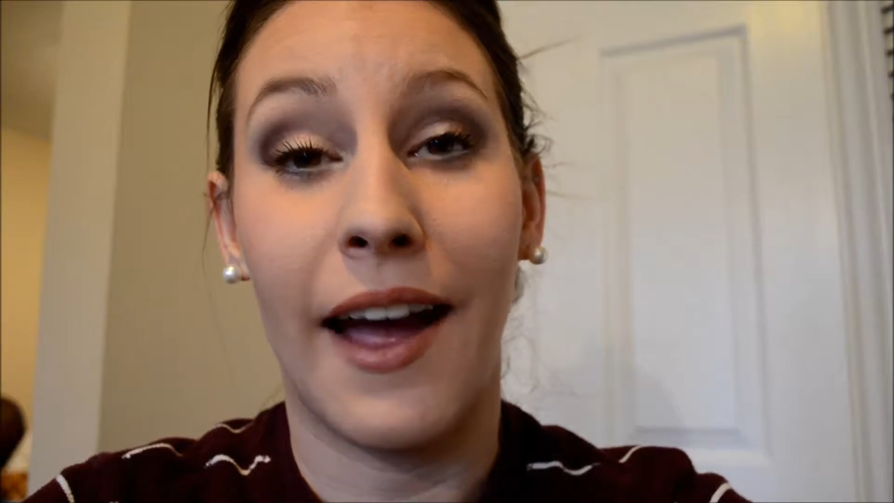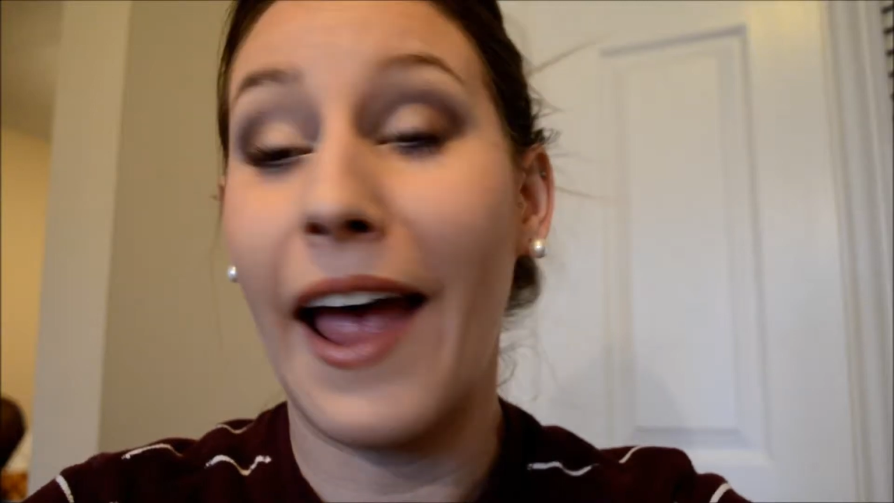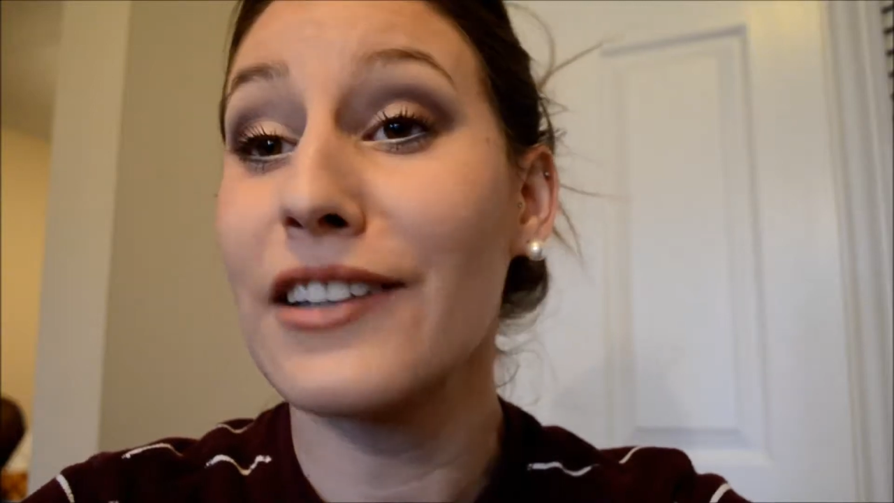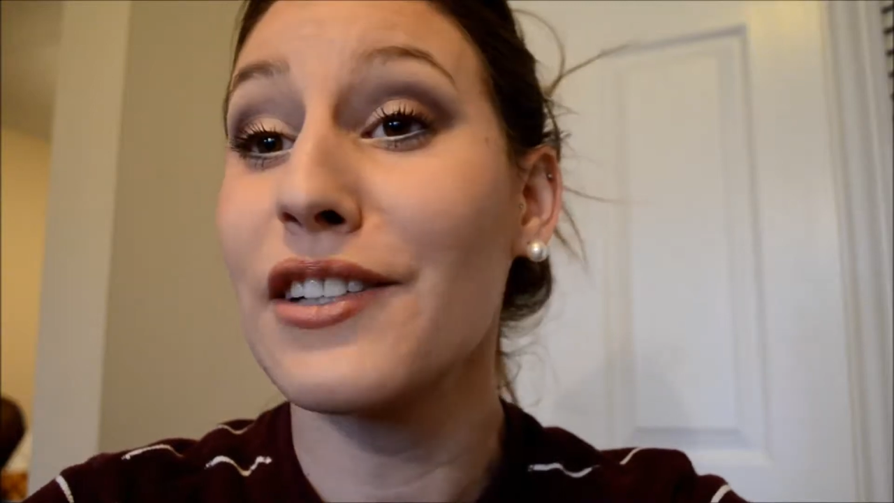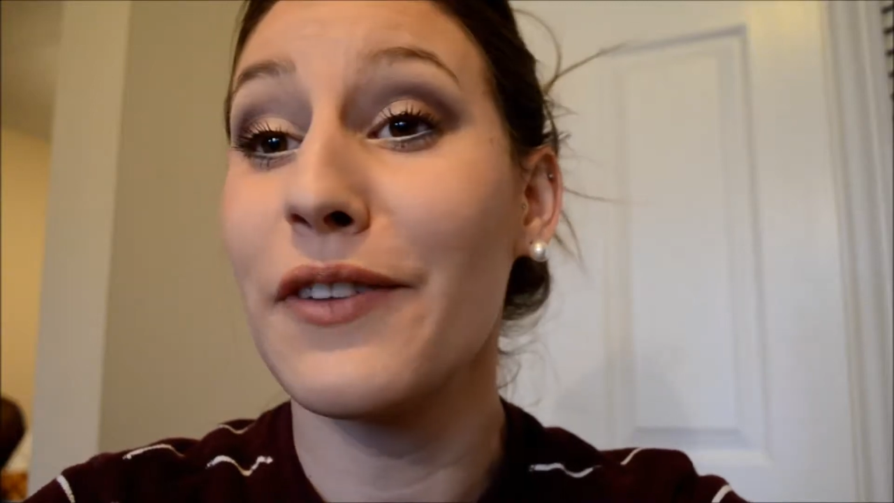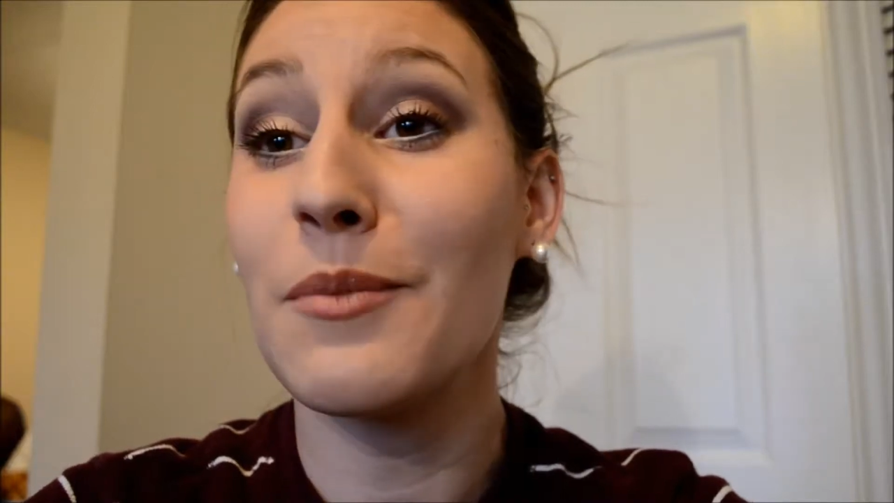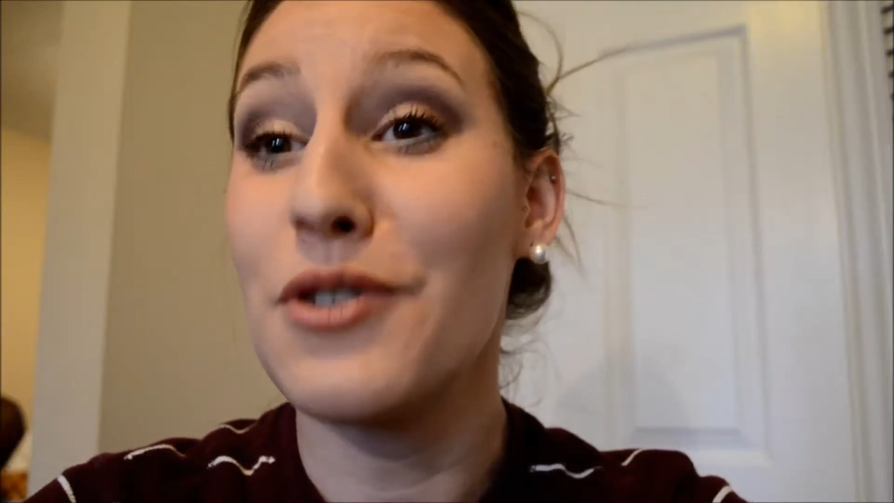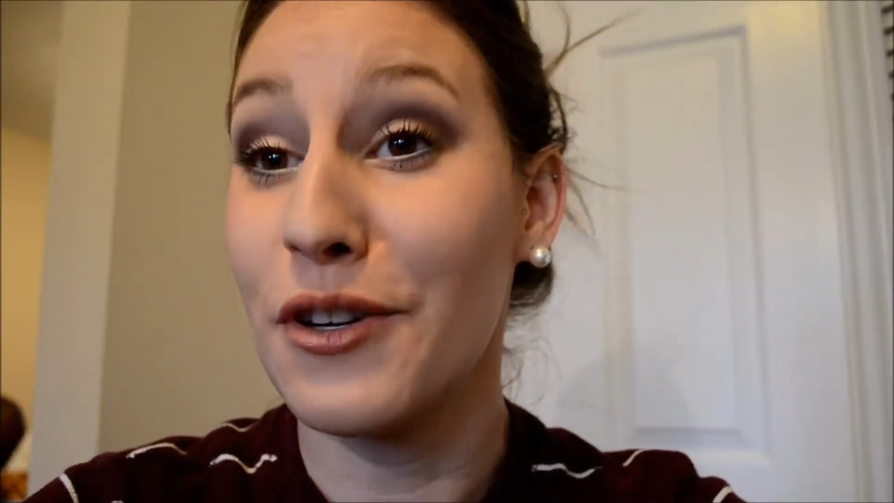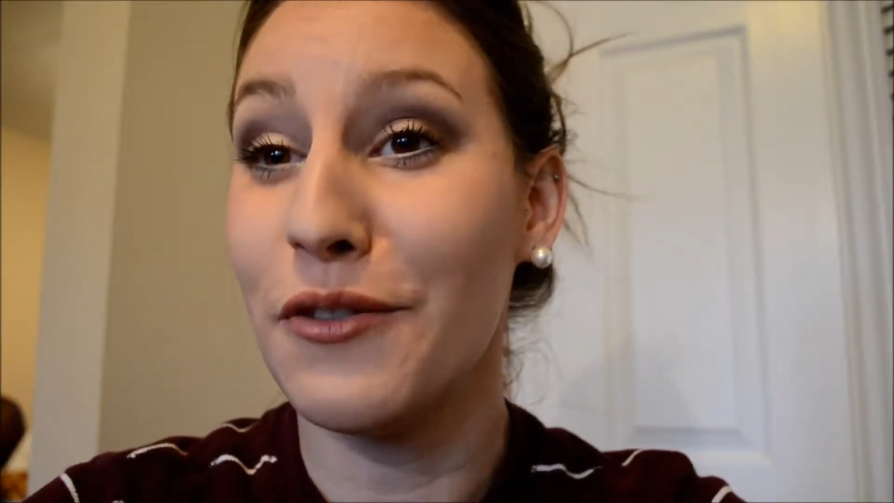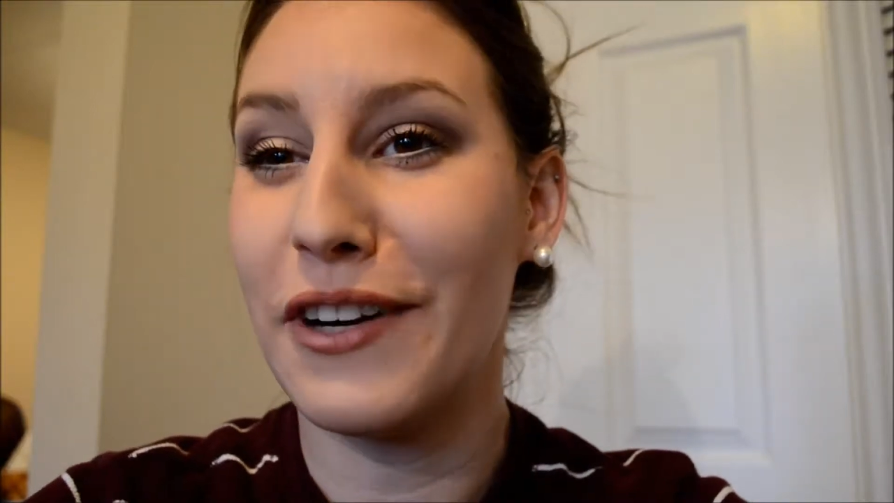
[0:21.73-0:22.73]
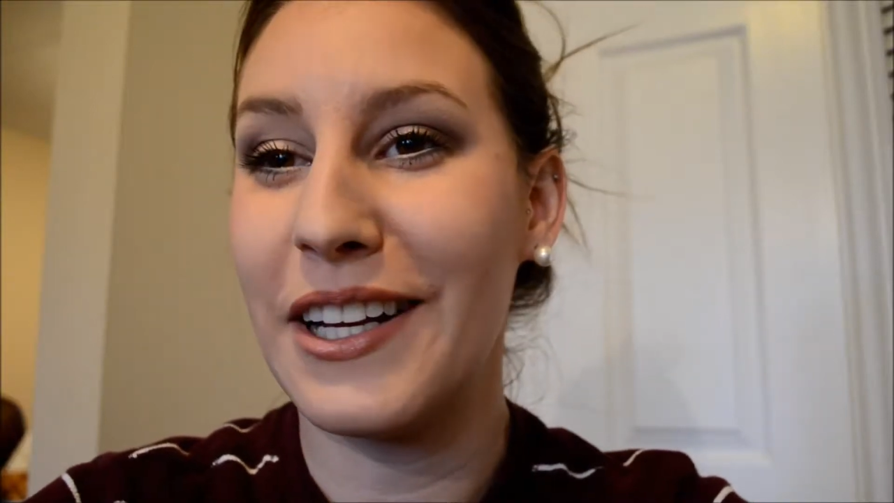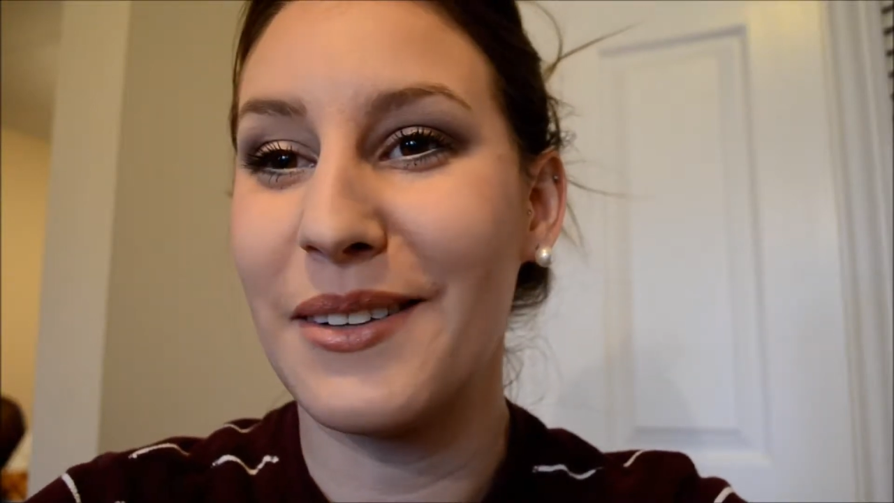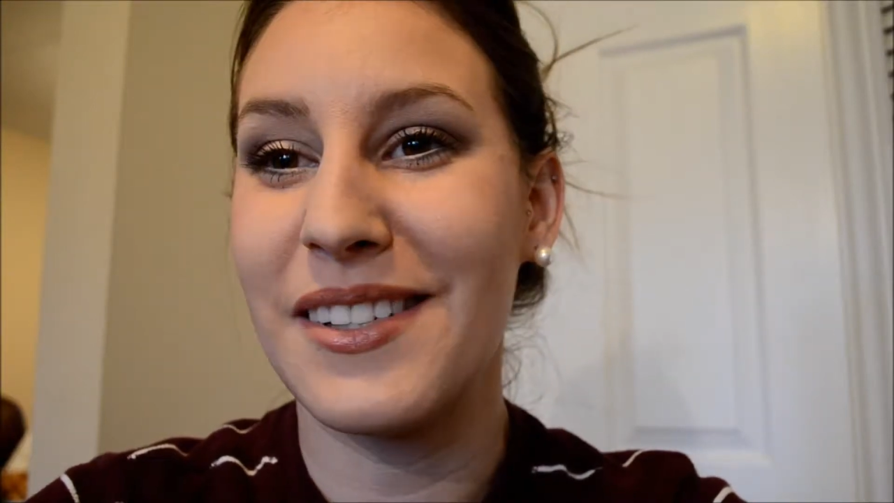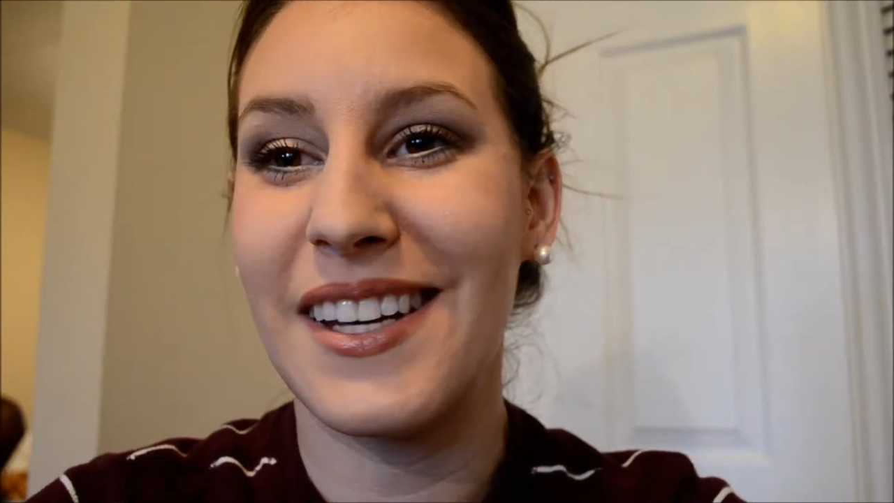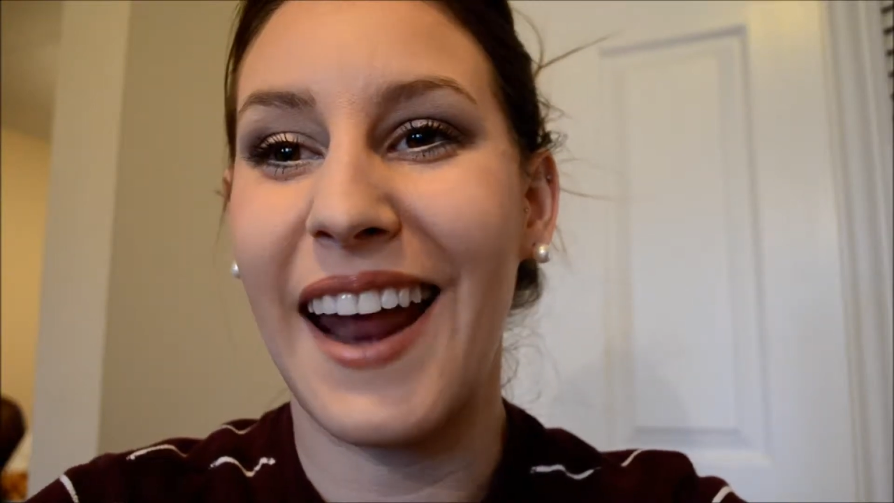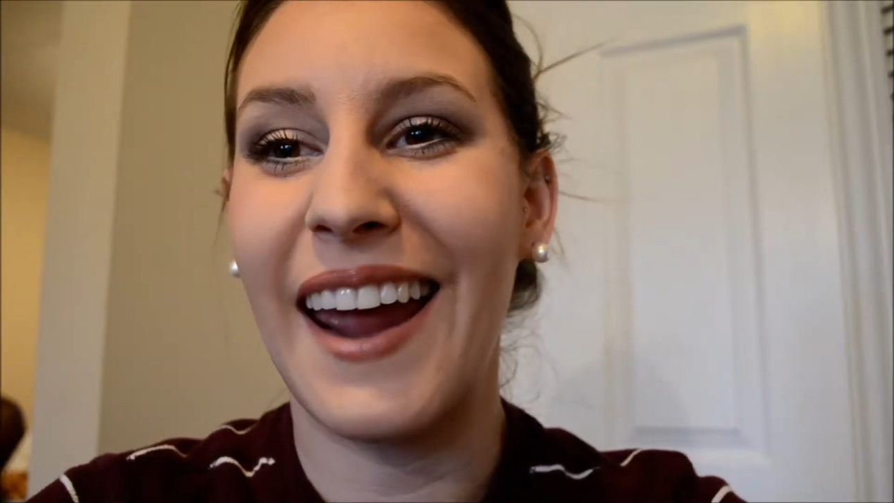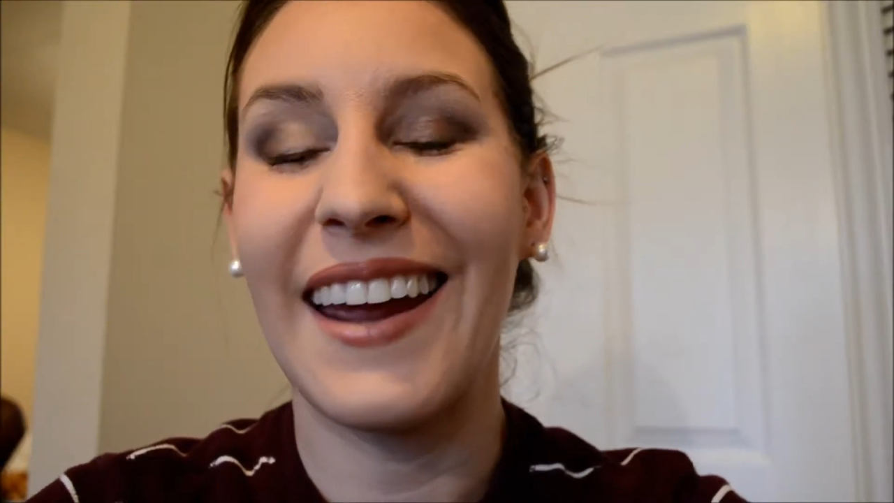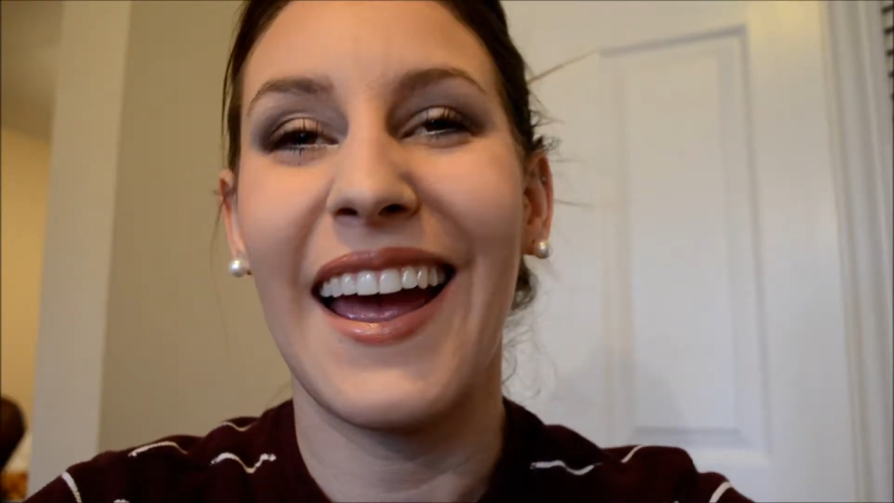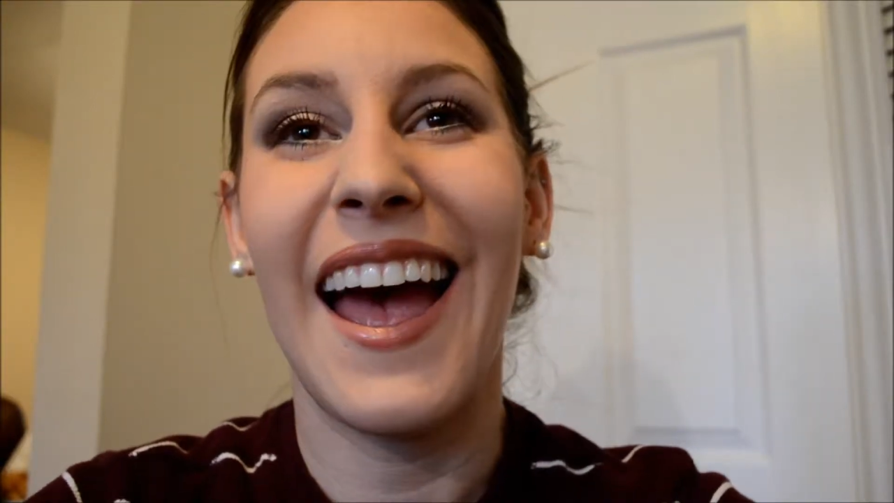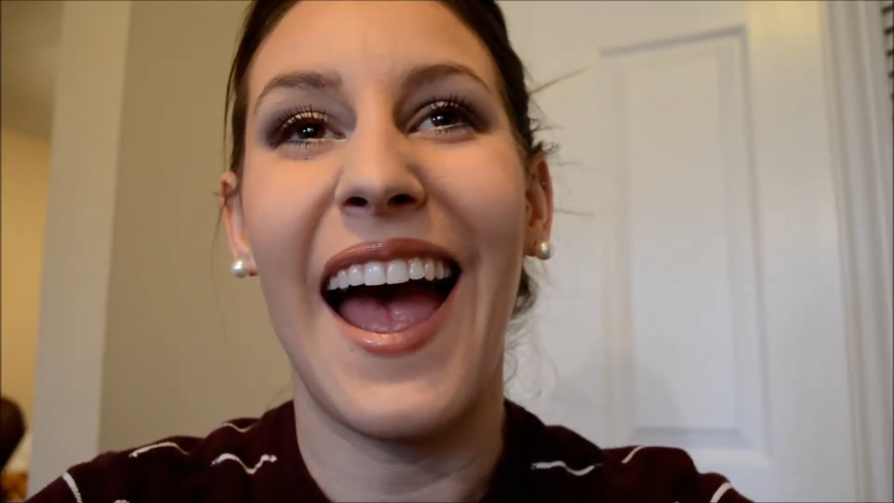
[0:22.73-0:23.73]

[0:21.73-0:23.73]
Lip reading: I actually filmed 2 videos today,